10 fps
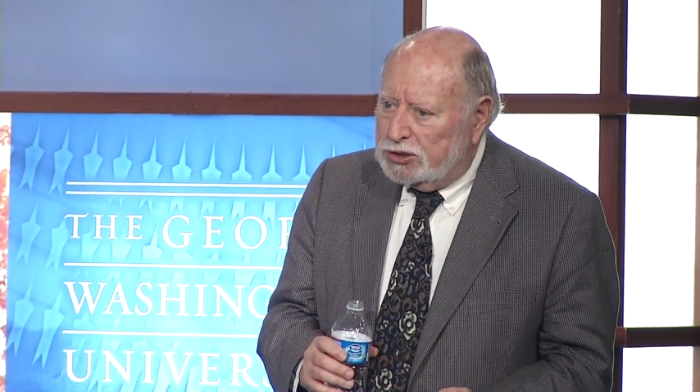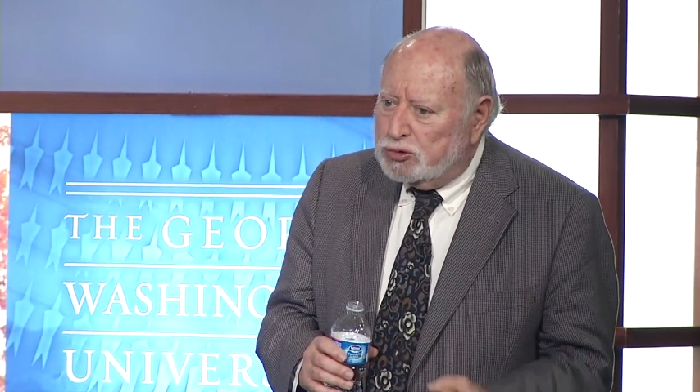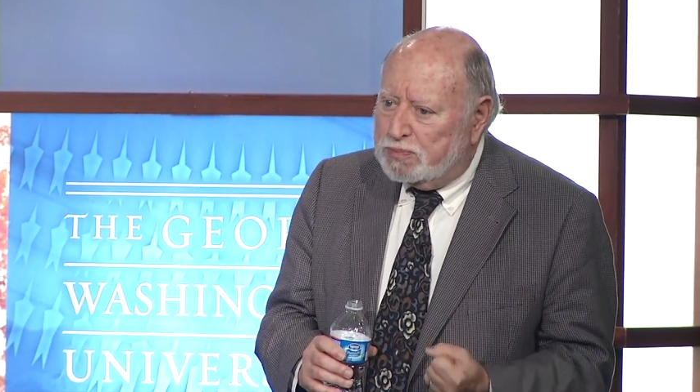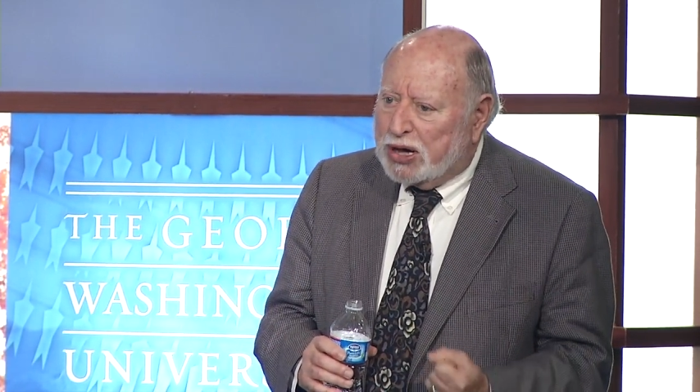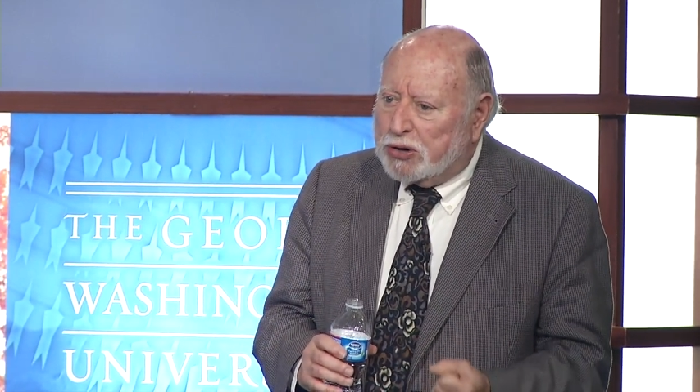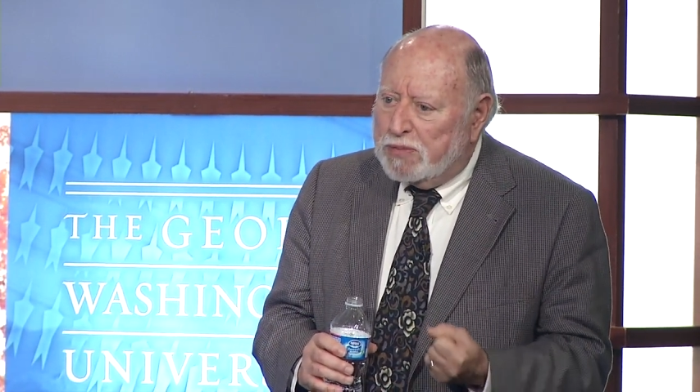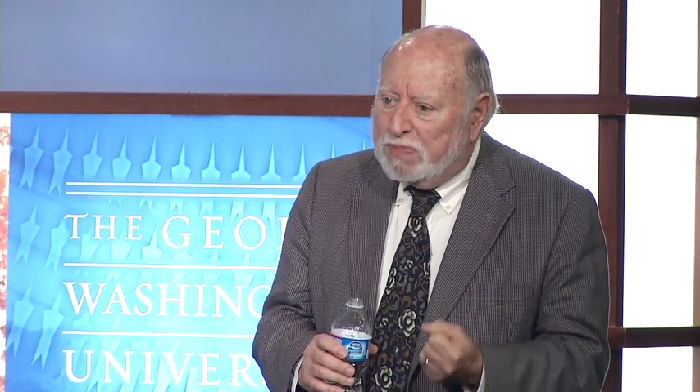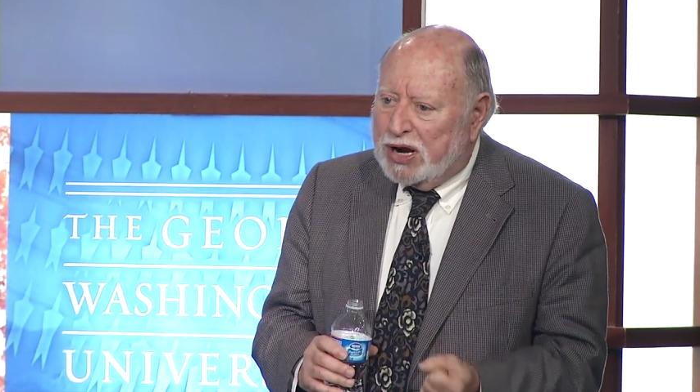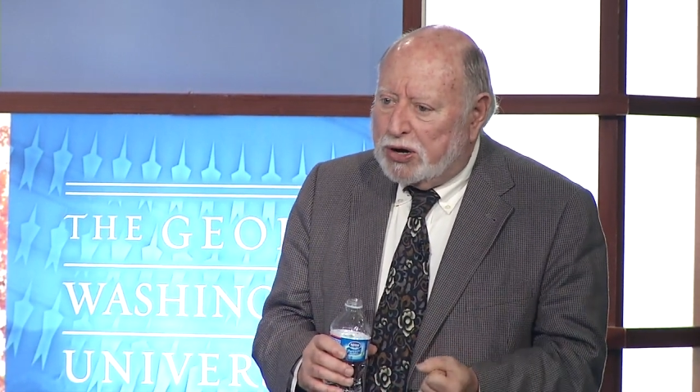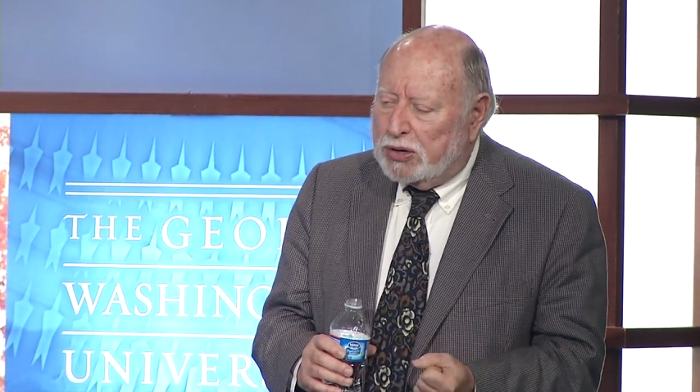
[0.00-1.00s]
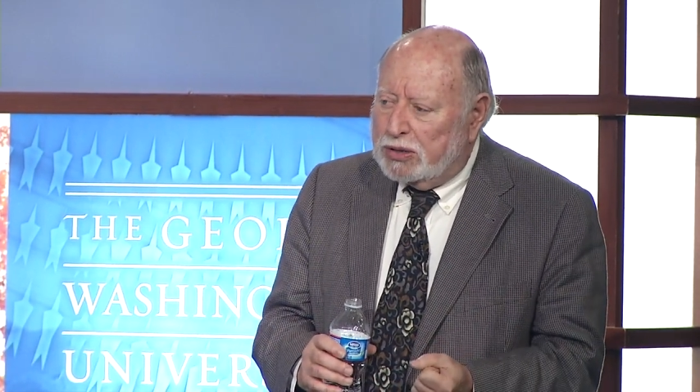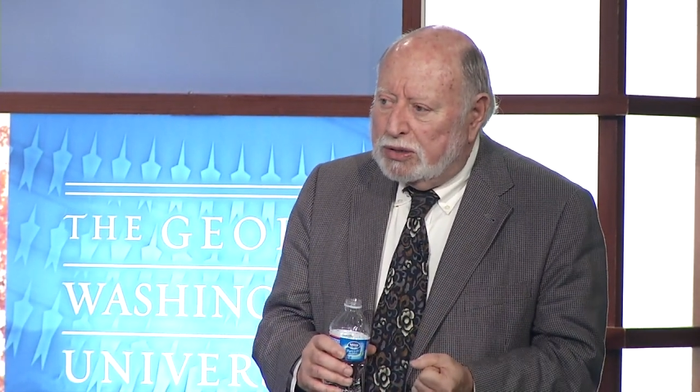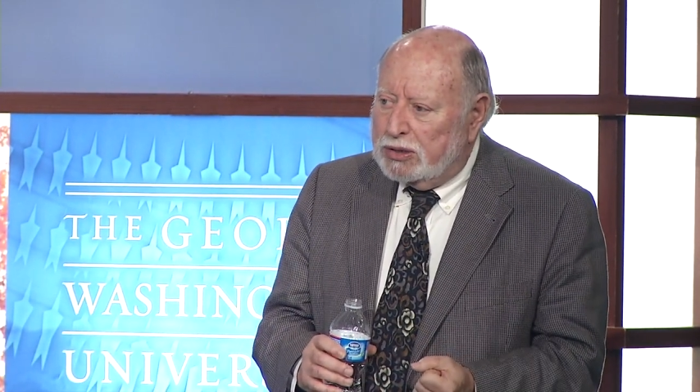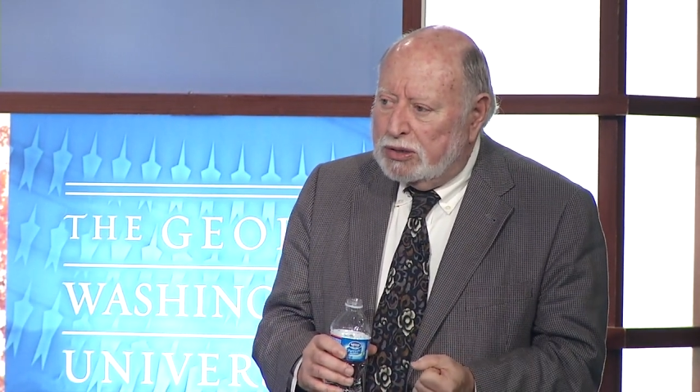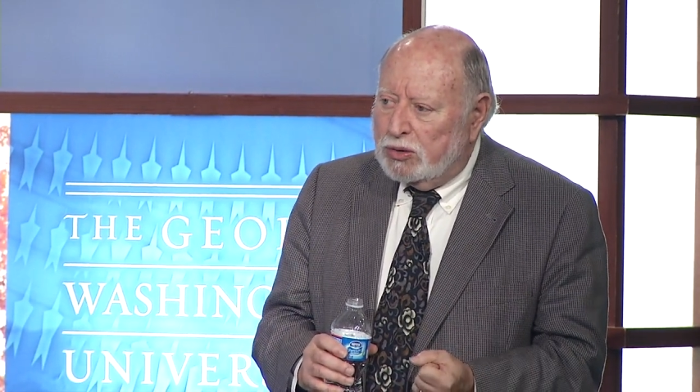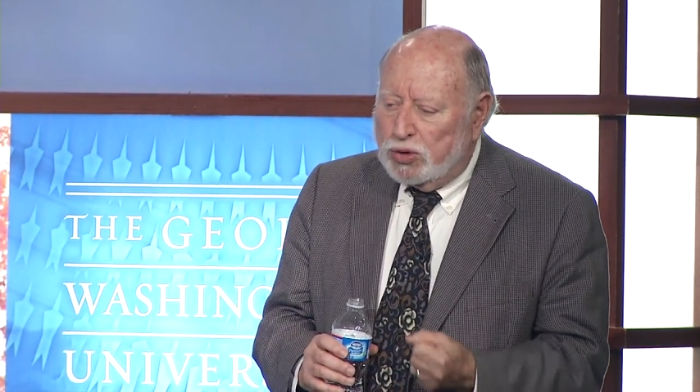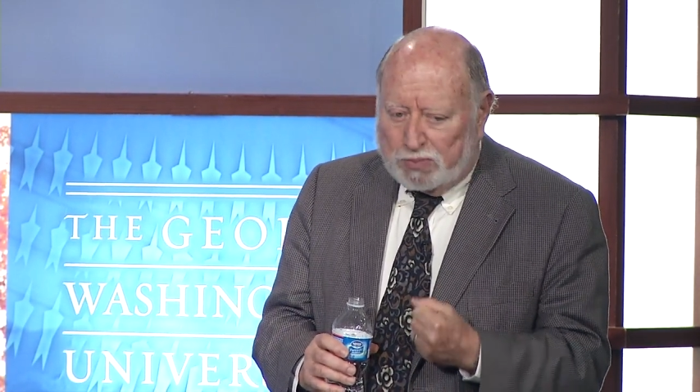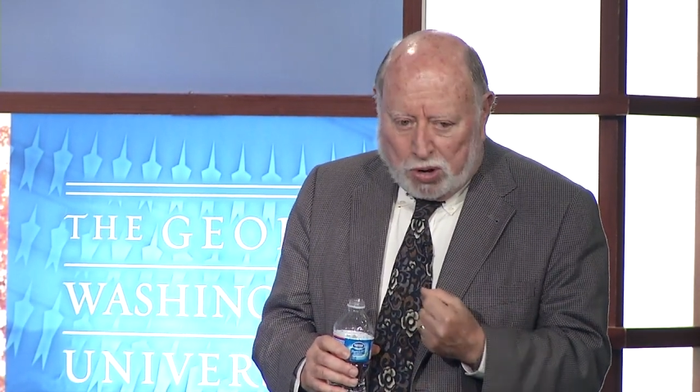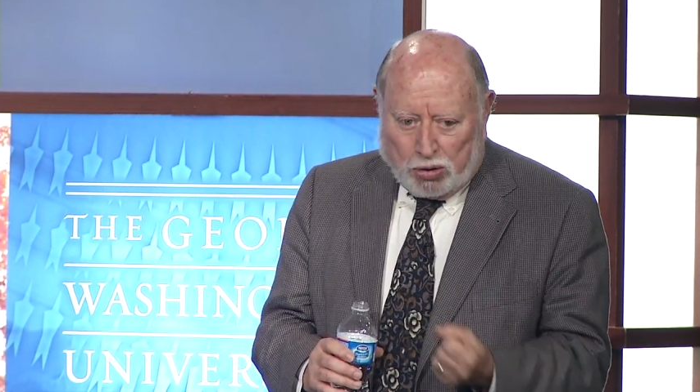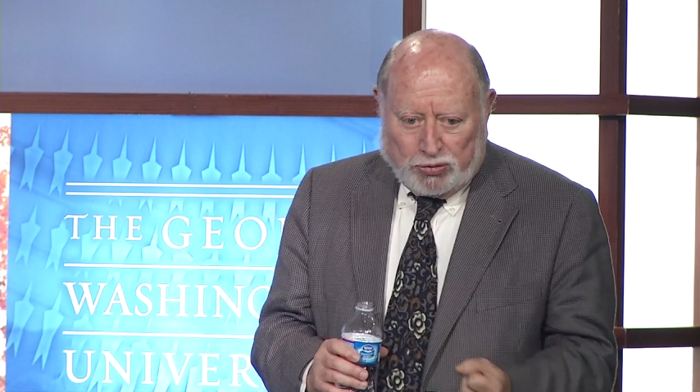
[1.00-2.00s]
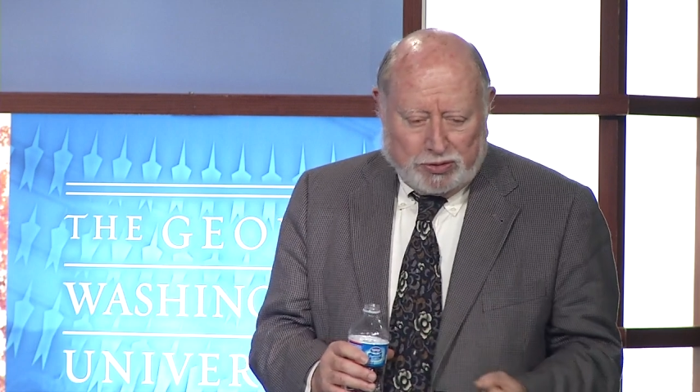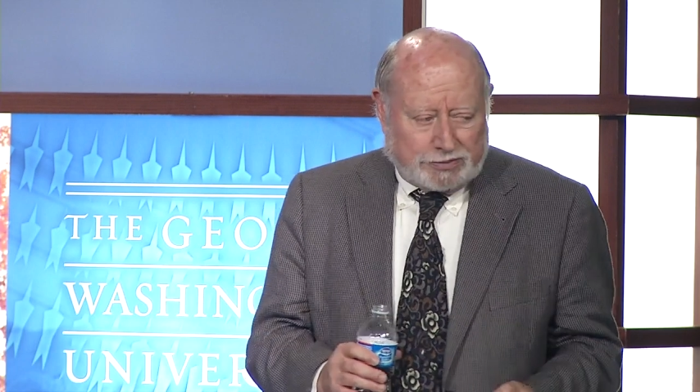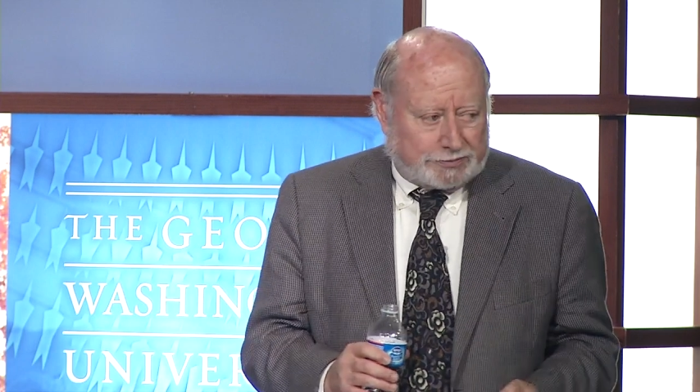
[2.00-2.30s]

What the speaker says: do better and better with both.